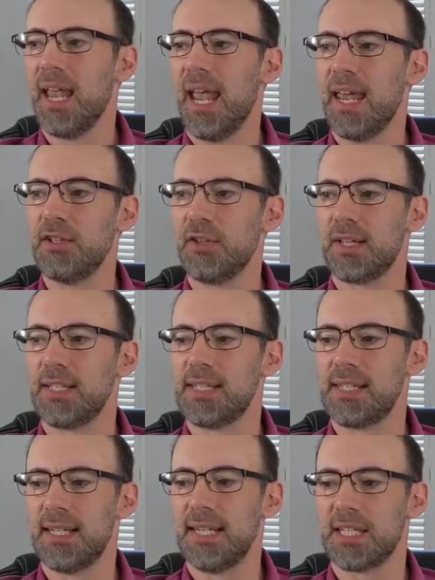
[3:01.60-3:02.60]
And you can
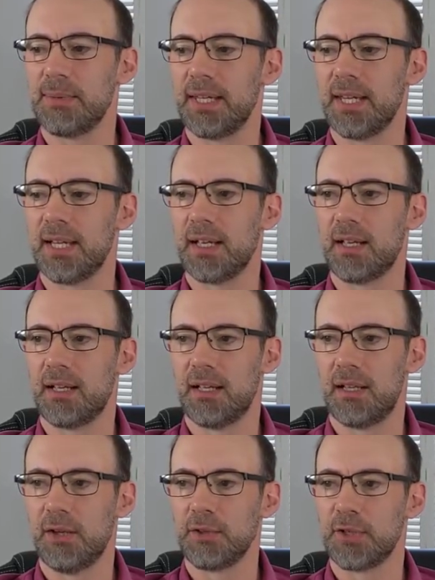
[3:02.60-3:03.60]
see as we get
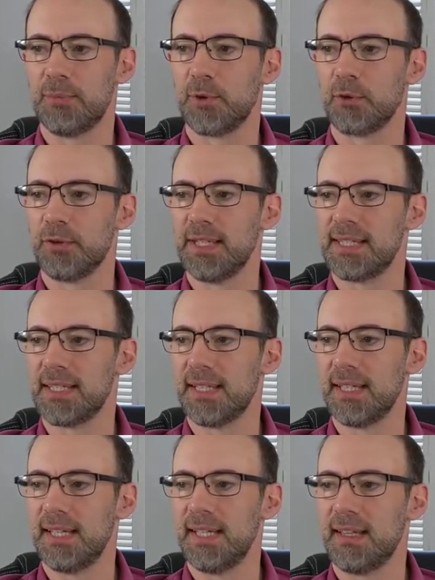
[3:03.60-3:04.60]
closer to more
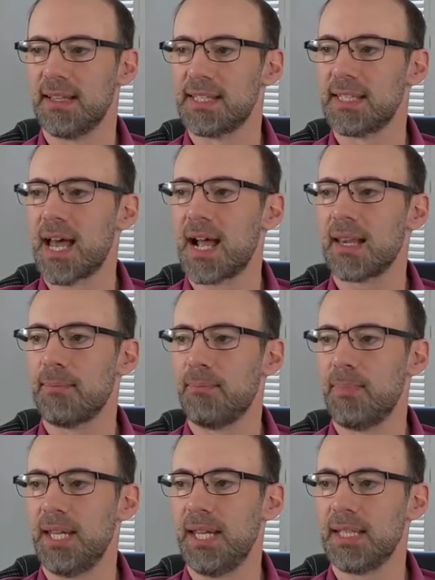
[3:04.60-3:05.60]
recently, the stock
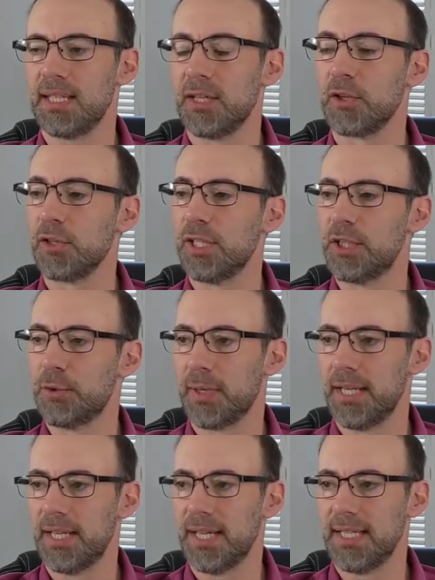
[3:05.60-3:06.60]
peaked in early
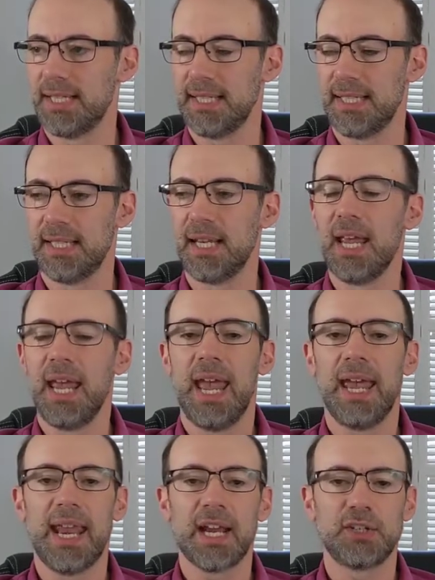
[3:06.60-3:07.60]
2019.
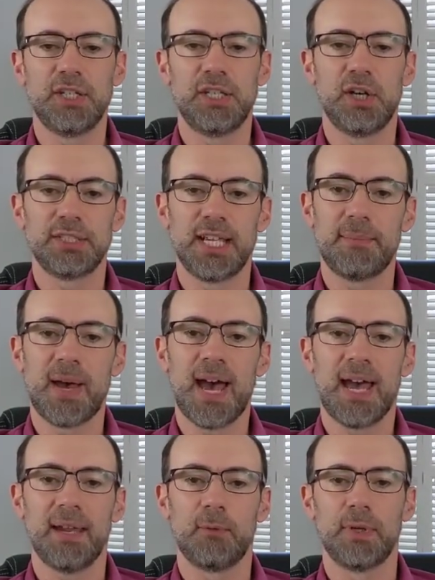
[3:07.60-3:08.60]
And actually the all-time
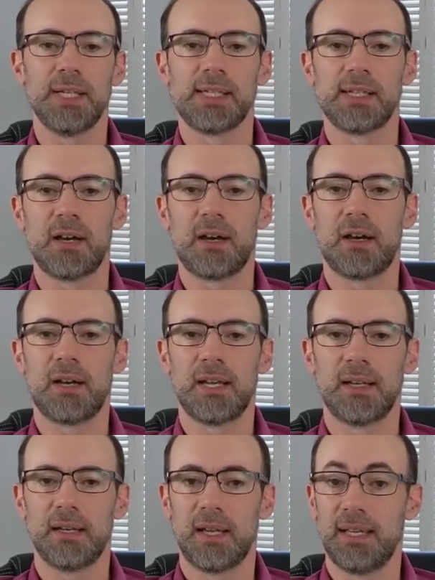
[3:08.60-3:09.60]
high was
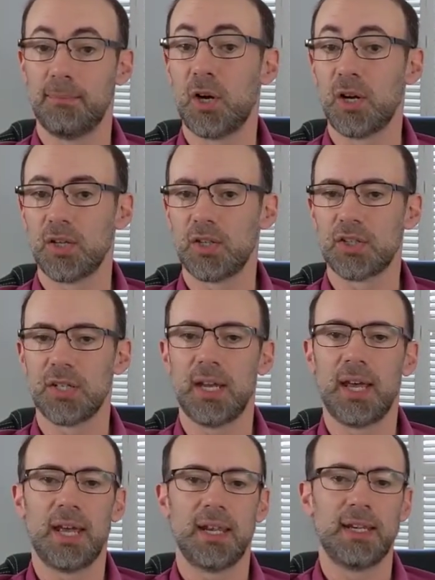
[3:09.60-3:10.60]
in March,
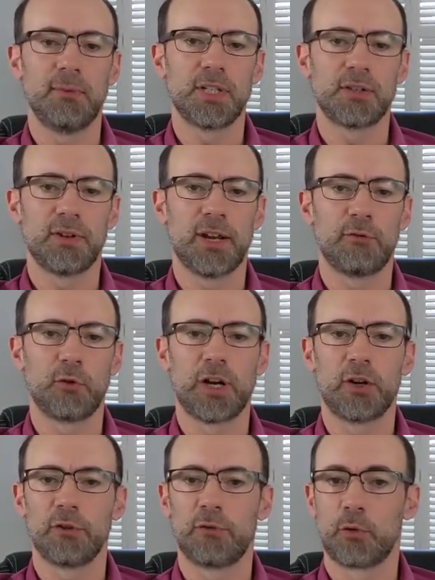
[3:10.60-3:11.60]
and it was around
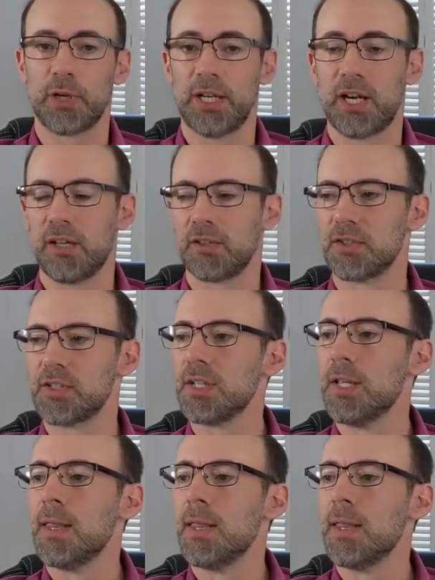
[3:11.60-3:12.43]
$440.